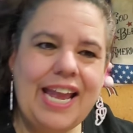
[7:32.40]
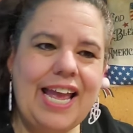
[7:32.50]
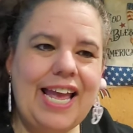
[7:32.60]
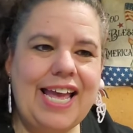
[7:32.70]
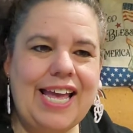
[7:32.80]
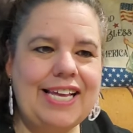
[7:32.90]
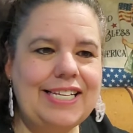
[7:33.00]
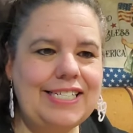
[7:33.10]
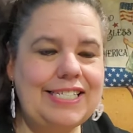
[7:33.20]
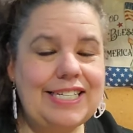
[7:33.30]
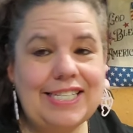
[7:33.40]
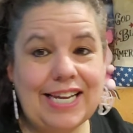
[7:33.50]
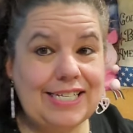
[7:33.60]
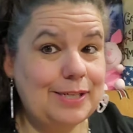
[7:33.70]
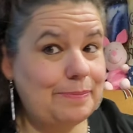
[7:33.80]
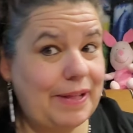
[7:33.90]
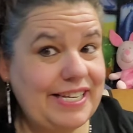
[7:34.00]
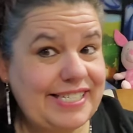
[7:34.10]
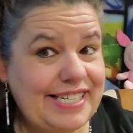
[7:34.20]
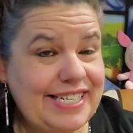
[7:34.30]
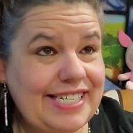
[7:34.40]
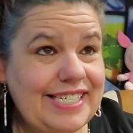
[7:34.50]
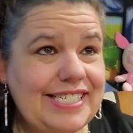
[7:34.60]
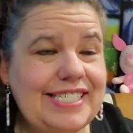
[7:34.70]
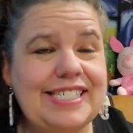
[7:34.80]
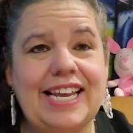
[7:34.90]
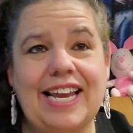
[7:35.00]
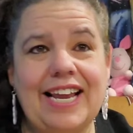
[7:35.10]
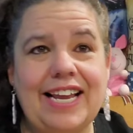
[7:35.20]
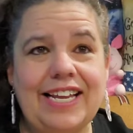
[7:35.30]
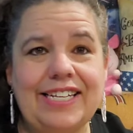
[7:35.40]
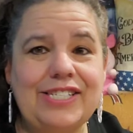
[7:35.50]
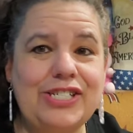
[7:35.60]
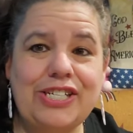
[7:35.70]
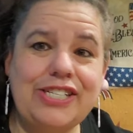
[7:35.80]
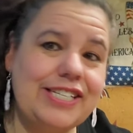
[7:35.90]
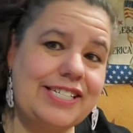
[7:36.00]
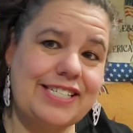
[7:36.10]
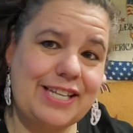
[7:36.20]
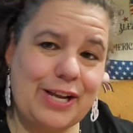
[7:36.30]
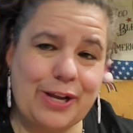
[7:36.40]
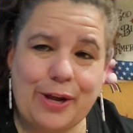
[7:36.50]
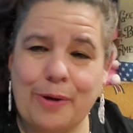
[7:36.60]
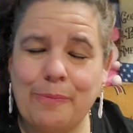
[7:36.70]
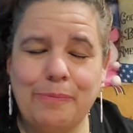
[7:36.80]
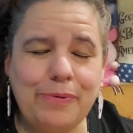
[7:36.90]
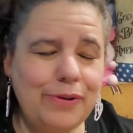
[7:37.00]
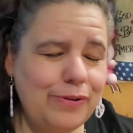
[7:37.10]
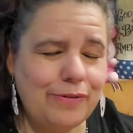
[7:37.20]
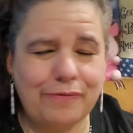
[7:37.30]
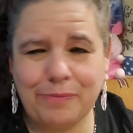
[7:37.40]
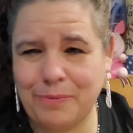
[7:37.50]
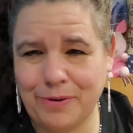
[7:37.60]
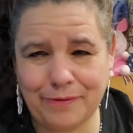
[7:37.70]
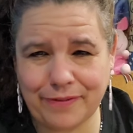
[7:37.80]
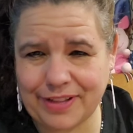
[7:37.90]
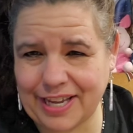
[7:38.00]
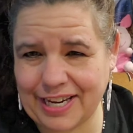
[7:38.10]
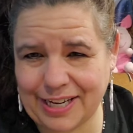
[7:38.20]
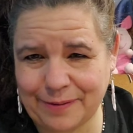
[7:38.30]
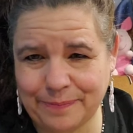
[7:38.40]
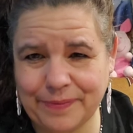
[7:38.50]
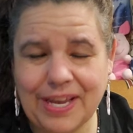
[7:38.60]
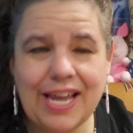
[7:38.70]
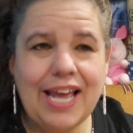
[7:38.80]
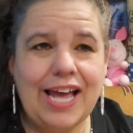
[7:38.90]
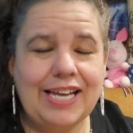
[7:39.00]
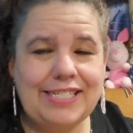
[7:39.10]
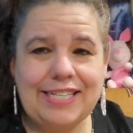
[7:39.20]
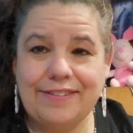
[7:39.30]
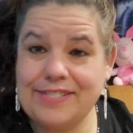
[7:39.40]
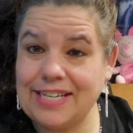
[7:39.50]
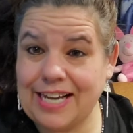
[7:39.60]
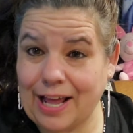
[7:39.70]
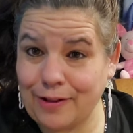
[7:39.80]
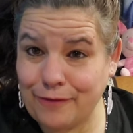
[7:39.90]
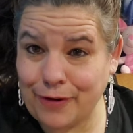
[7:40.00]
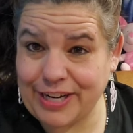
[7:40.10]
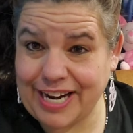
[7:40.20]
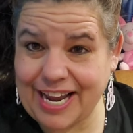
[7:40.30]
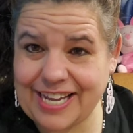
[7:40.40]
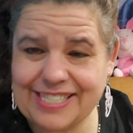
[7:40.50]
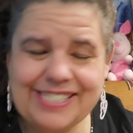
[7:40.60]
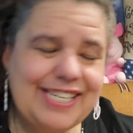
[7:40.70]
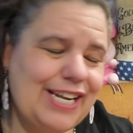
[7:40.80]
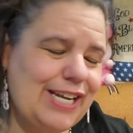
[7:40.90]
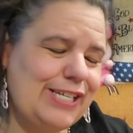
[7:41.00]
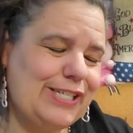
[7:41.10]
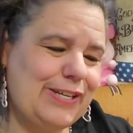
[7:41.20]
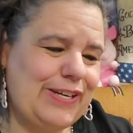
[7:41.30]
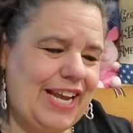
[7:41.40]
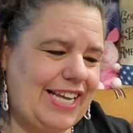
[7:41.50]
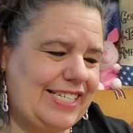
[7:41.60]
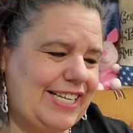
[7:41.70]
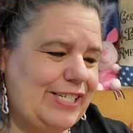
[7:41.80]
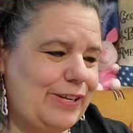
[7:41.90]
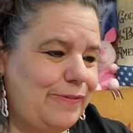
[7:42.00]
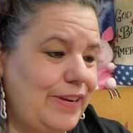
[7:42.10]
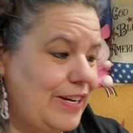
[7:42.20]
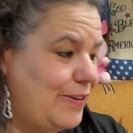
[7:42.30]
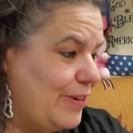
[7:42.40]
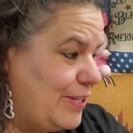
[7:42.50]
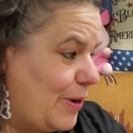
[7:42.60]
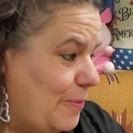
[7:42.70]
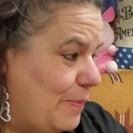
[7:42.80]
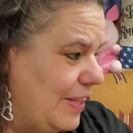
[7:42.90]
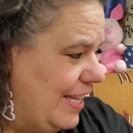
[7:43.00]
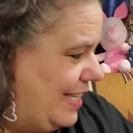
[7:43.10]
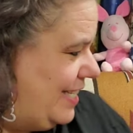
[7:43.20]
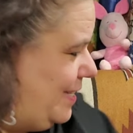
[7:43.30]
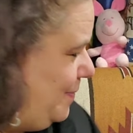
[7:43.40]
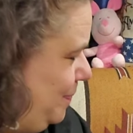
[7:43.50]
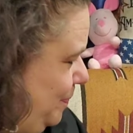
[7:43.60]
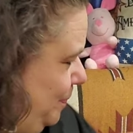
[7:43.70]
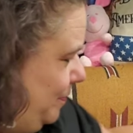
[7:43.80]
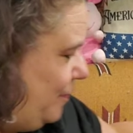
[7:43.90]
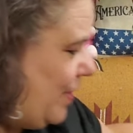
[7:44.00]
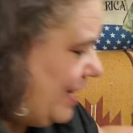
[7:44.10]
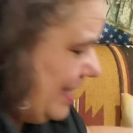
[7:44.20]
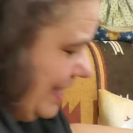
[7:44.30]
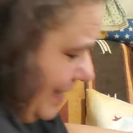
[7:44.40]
and she takes us places and she just uh, a beautiful, beautiful lady. Uh, she lives in California. So yes, yeah, so we are going to open this first,